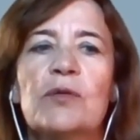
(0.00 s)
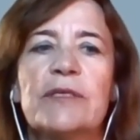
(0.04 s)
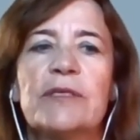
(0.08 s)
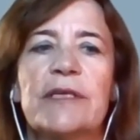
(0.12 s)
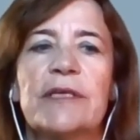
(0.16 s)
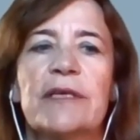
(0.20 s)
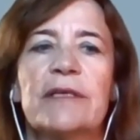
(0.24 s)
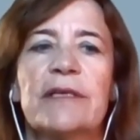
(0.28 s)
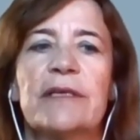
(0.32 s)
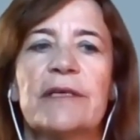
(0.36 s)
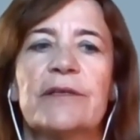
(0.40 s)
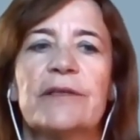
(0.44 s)

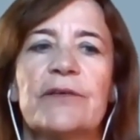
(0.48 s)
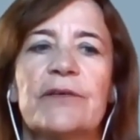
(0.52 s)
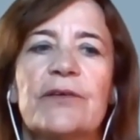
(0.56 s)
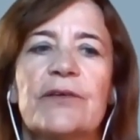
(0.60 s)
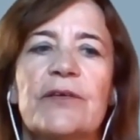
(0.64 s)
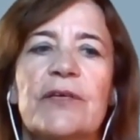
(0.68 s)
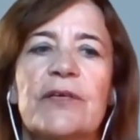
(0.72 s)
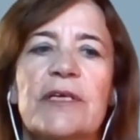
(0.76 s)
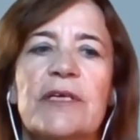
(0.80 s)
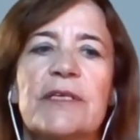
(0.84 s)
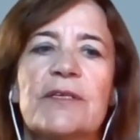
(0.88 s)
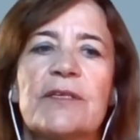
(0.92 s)

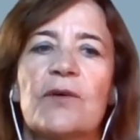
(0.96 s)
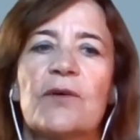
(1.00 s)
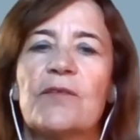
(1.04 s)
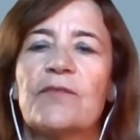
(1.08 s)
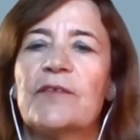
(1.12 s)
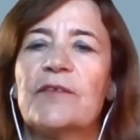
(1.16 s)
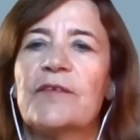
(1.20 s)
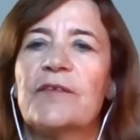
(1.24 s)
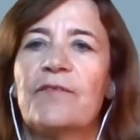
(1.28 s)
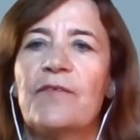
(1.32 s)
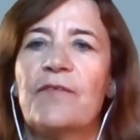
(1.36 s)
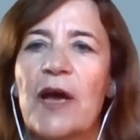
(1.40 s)
signatories
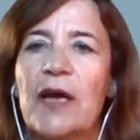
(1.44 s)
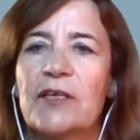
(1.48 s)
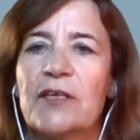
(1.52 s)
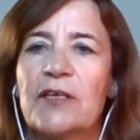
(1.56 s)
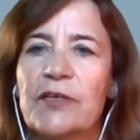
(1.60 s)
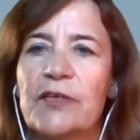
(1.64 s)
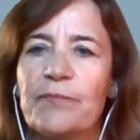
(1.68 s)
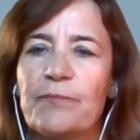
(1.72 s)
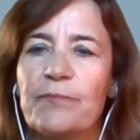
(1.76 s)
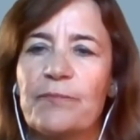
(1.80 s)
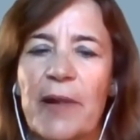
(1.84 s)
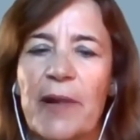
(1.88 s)
of the
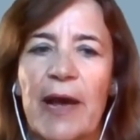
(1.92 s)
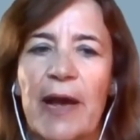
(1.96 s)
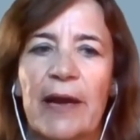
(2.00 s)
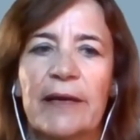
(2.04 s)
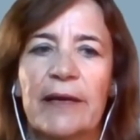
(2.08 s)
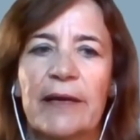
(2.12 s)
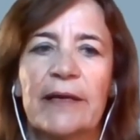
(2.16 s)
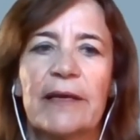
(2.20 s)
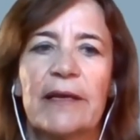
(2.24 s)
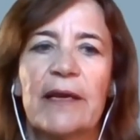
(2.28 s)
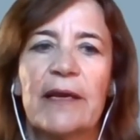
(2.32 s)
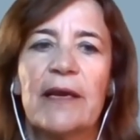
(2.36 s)
Fashion
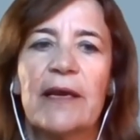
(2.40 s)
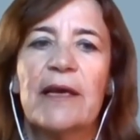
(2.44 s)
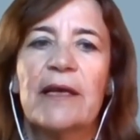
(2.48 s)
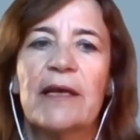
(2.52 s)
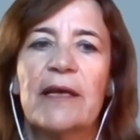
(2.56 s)
Pact,